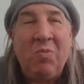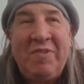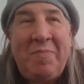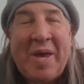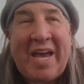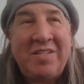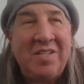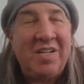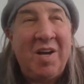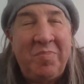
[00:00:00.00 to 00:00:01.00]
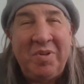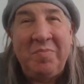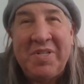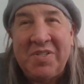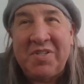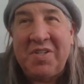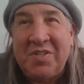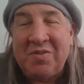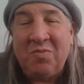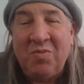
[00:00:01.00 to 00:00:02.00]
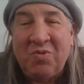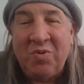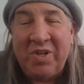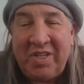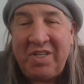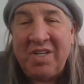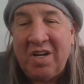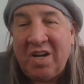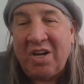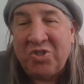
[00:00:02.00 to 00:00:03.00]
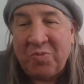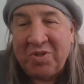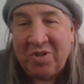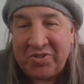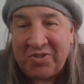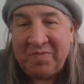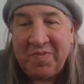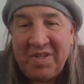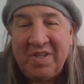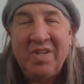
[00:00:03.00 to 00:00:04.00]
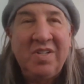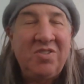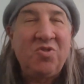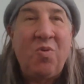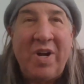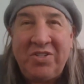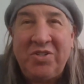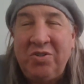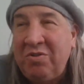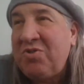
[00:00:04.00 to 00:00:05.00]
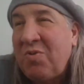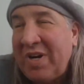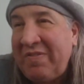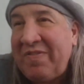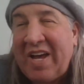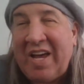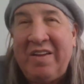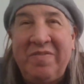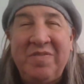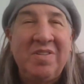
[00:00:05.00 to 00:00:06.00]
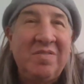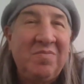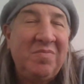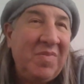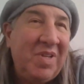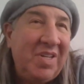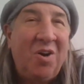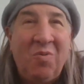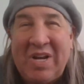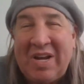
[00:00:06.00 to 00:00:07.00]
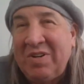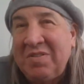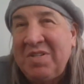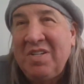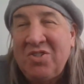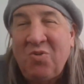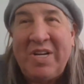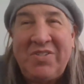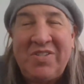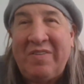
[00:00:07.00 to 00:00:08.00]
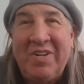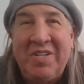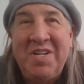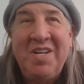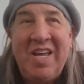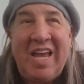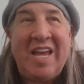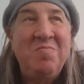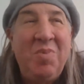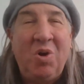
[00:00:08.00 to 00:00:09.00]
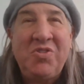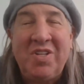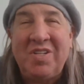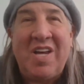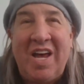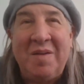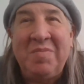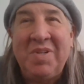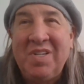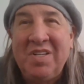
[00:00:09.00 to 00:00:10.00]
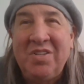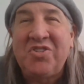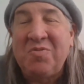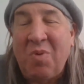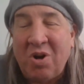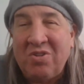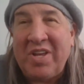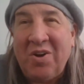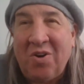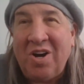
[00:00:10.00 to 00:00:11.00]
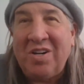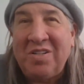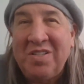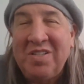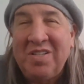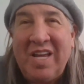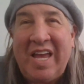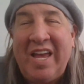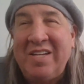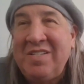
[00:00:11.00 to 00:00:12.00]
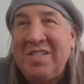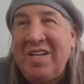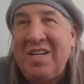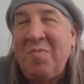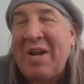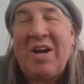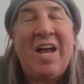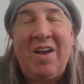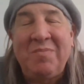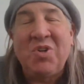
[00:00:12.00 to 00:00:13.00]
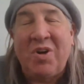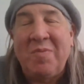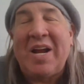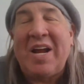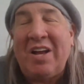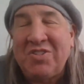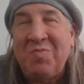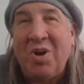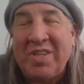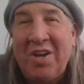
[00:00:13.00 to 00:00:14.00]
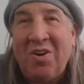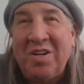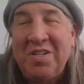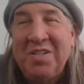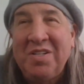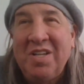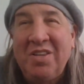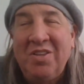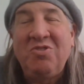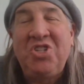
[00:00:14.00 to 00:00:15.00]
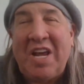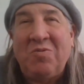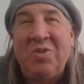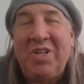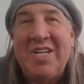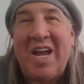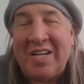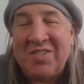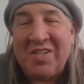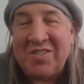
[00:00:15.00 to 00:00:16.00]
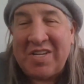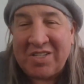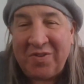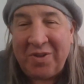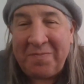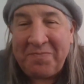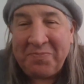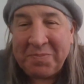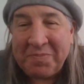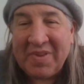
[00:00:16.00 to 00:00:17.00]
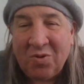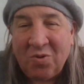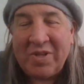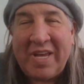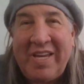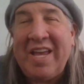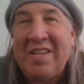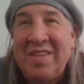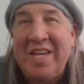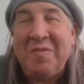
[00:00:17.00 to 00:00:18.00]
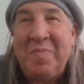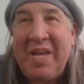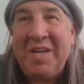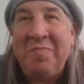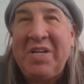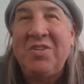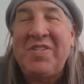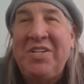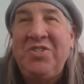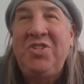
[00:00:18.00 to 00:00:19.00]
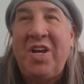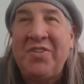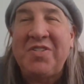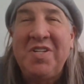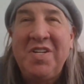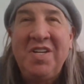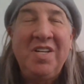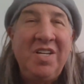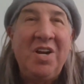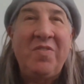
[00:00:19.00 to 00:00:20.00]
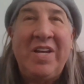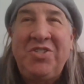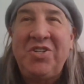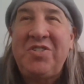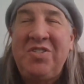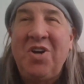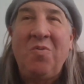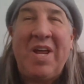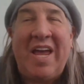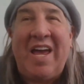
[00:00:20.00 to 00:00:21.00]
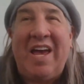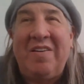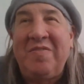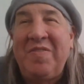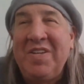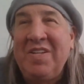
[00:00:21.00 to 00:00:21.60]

we backed a couple of businesses with really young entrepreneurs, 22, 25, you know, whatever, 27. And most of the time, the smarter they are, and no matter how, I'm sorry, no matter how smart they are, they're generally not successful or they can't think big because they just, you know, they just don't have